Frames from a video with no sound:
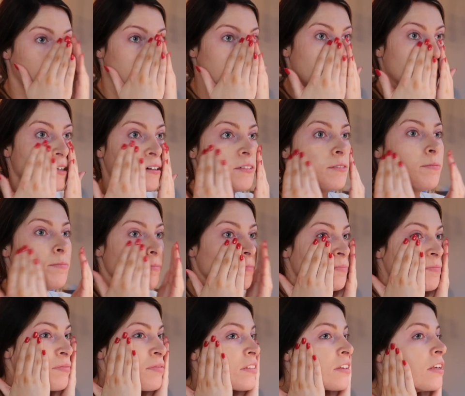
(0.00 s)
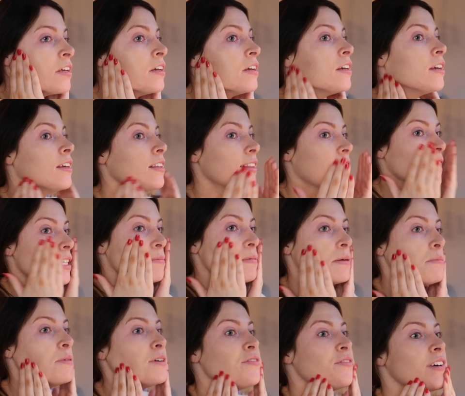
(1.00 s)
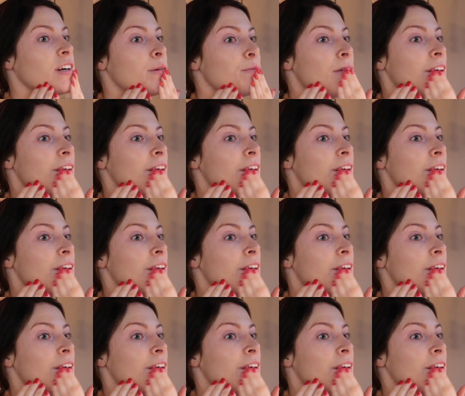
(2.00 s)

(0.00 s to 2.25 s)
So that's my preferred